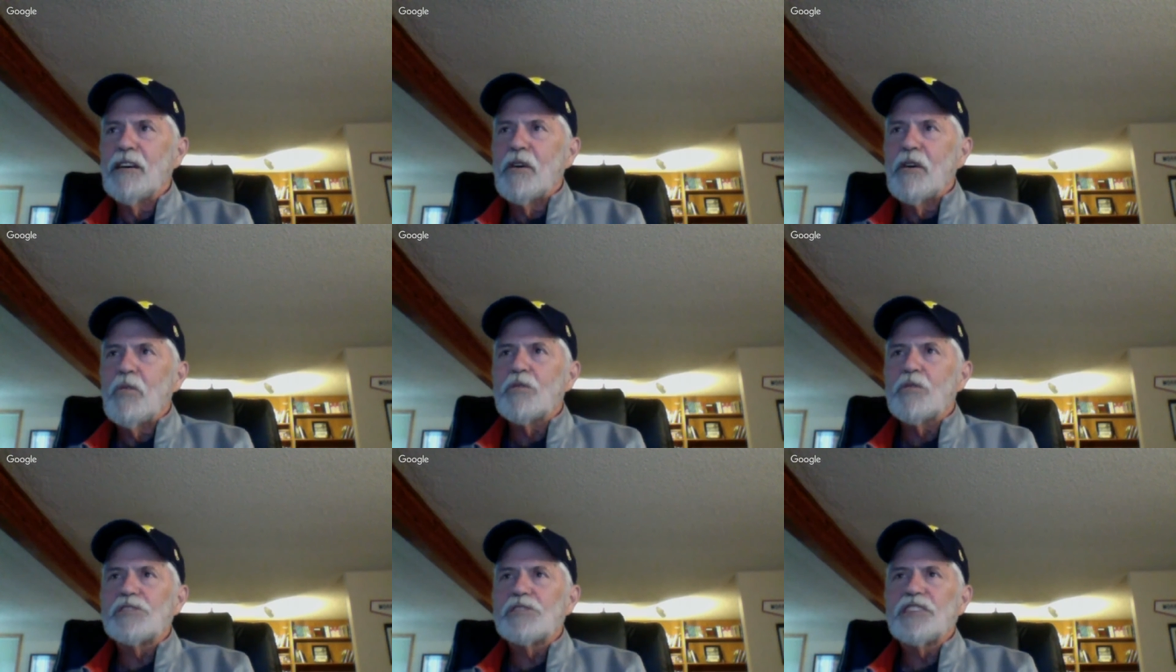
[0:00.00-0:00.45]

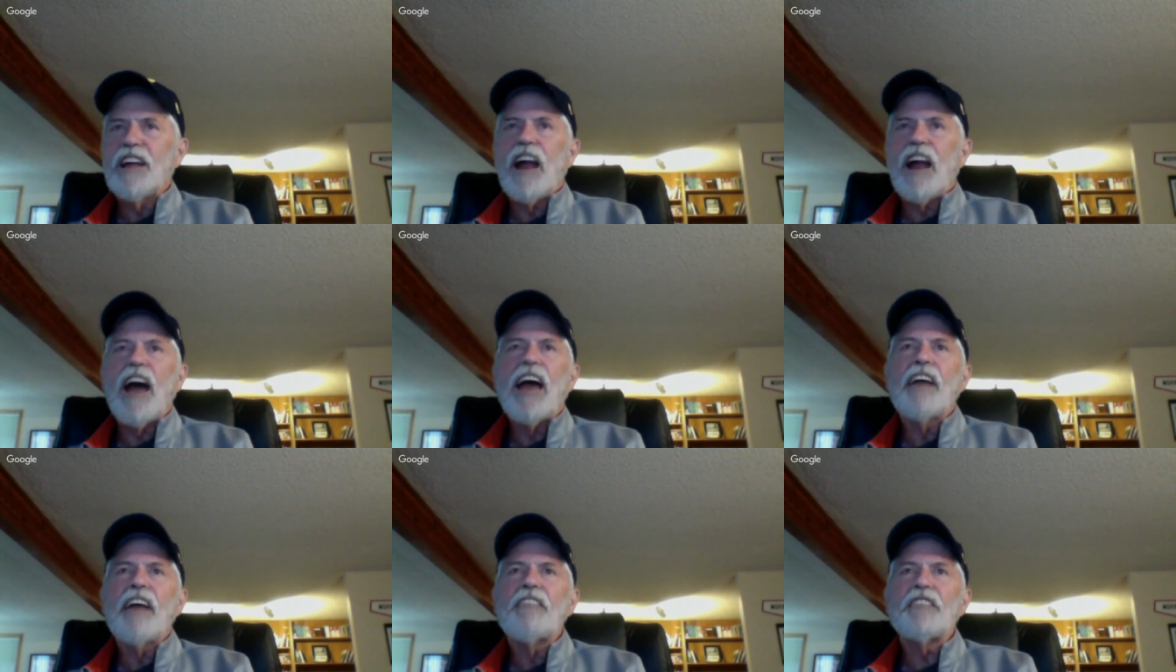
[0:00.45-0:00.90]
was that
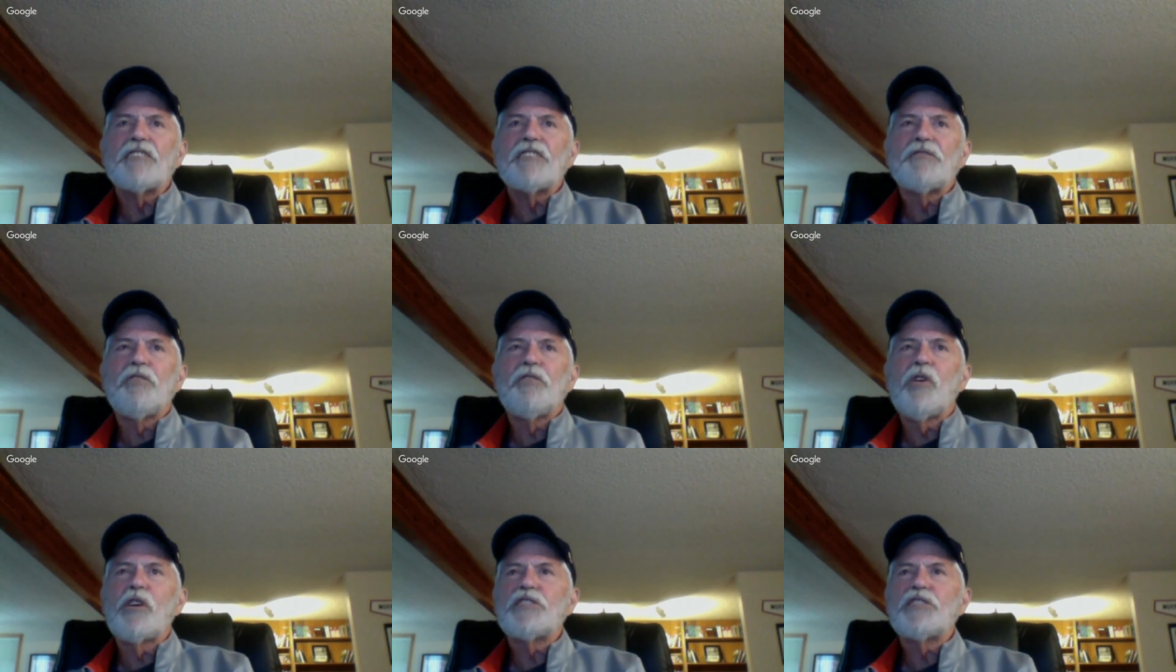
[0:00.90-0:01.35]
I had this
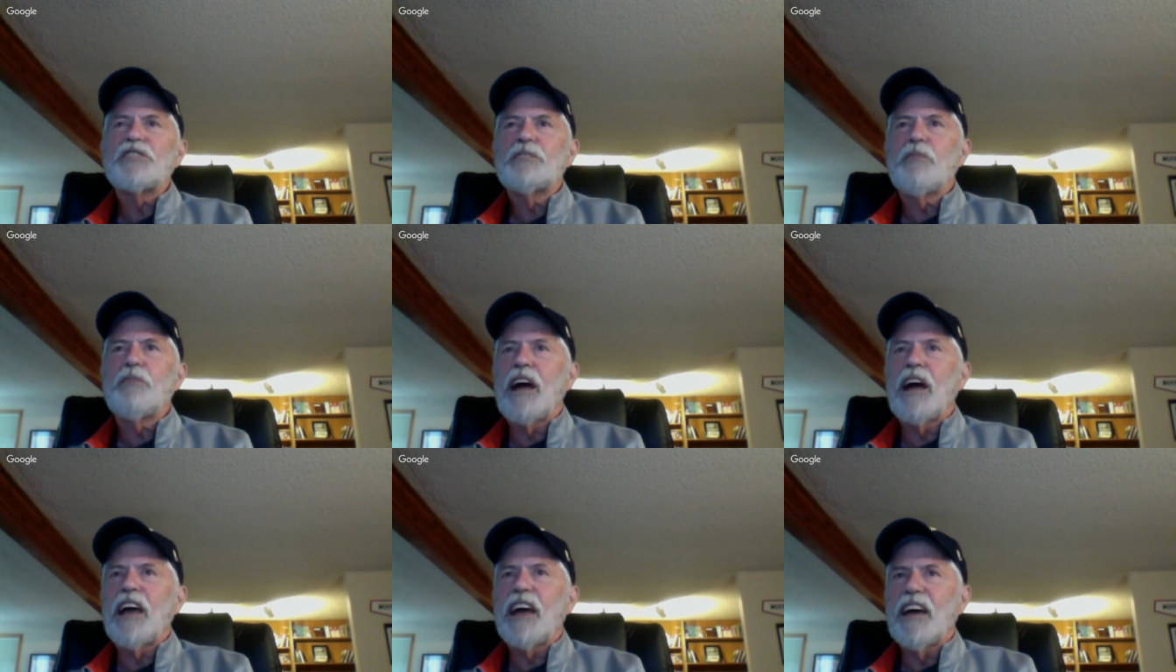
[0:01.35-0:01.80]
voice in
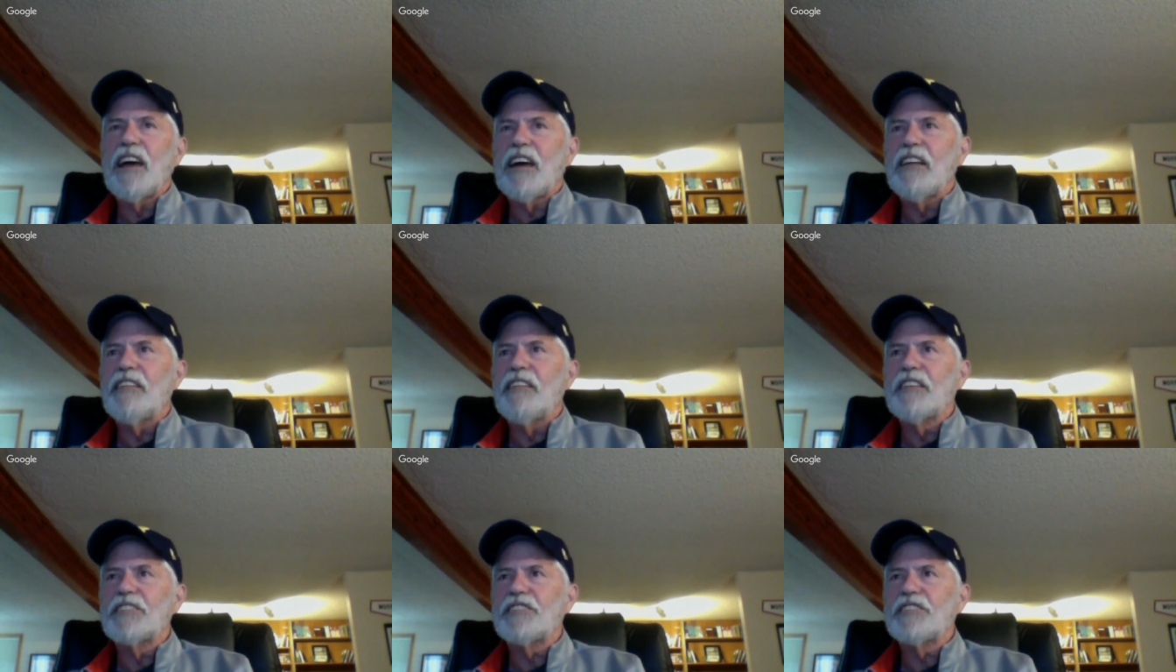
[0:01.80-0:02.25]
my
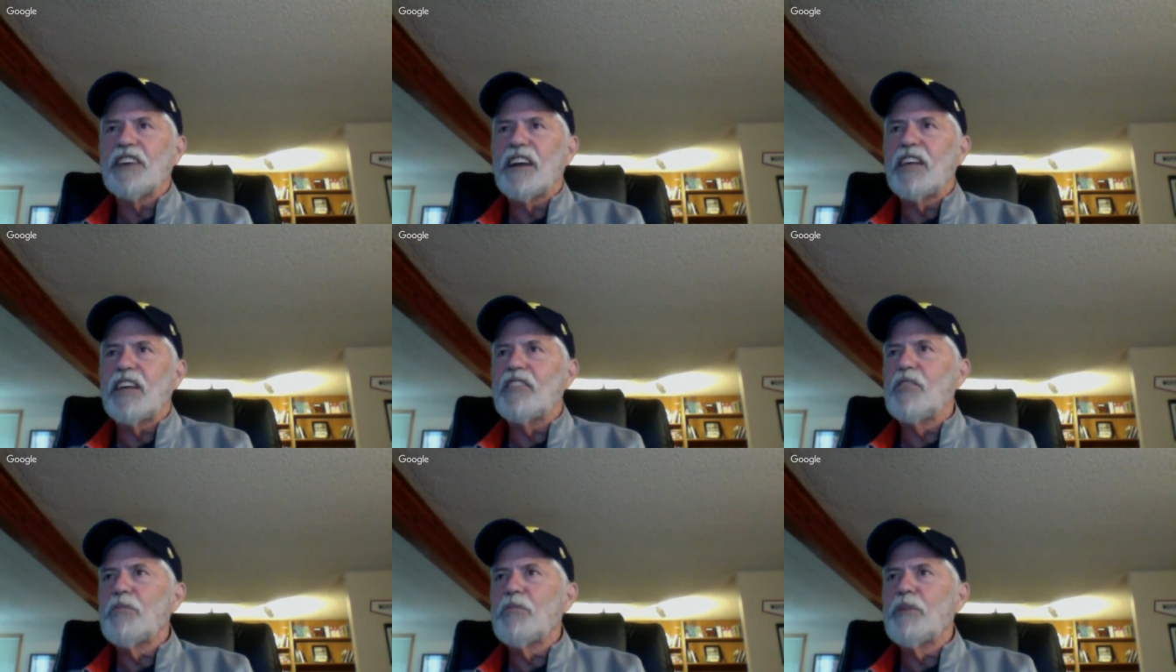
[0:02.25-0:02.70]
head that
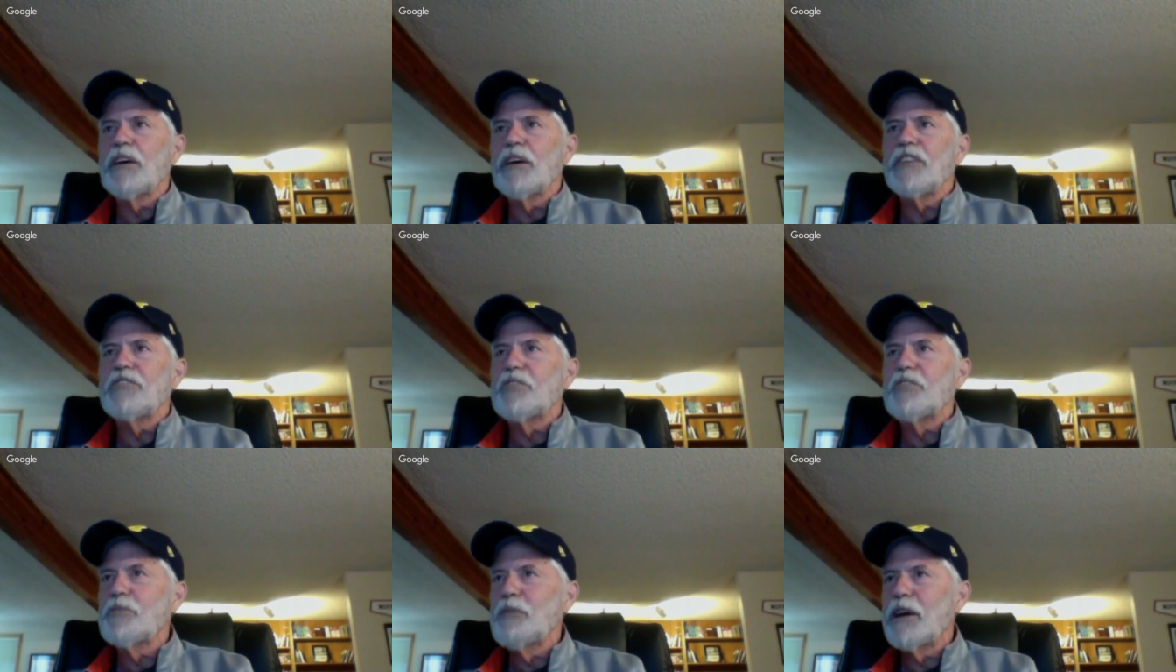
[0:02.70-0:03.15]
said, you're
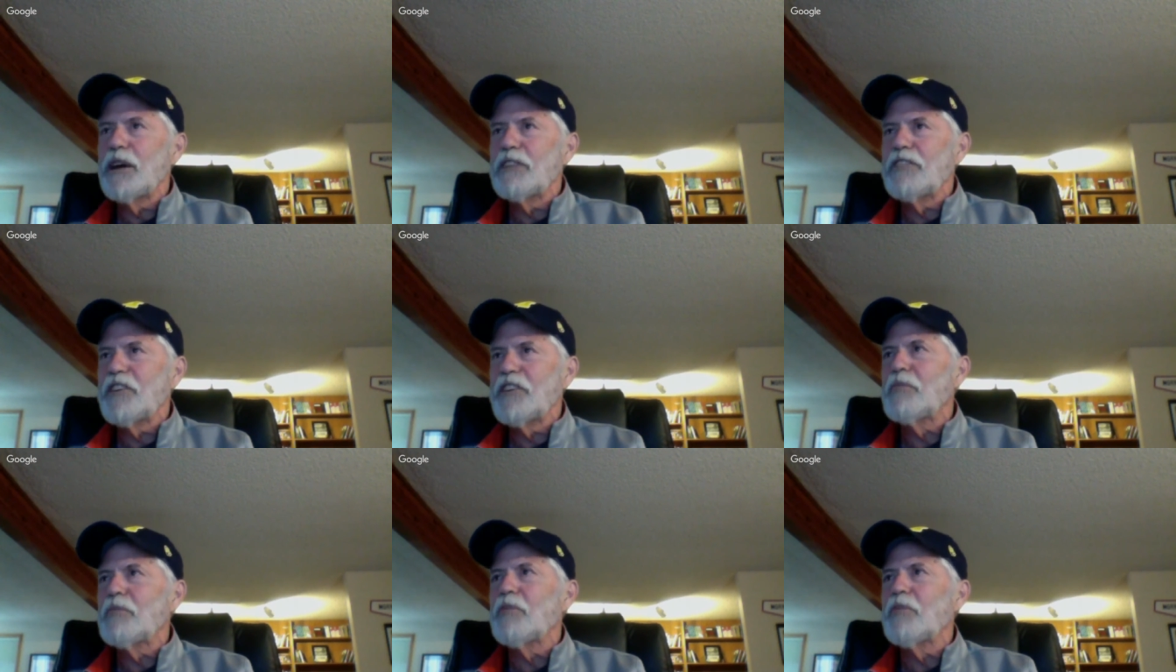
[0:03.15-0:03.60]
being too big
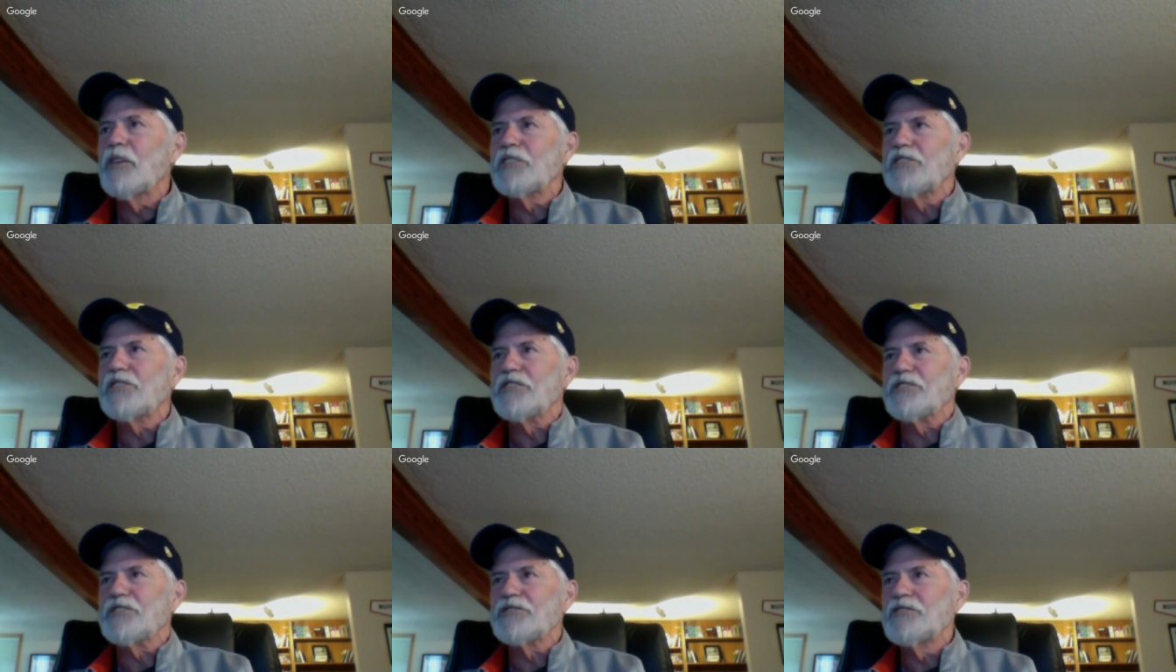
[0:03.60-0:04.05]
for your
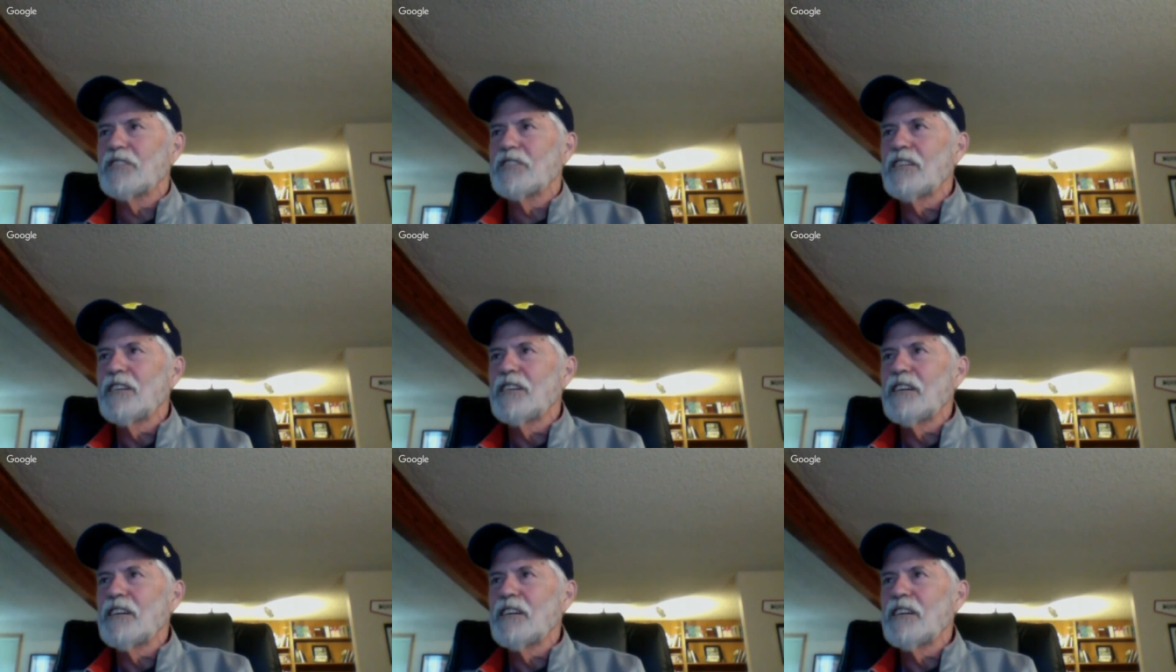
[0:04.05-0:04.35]
britches.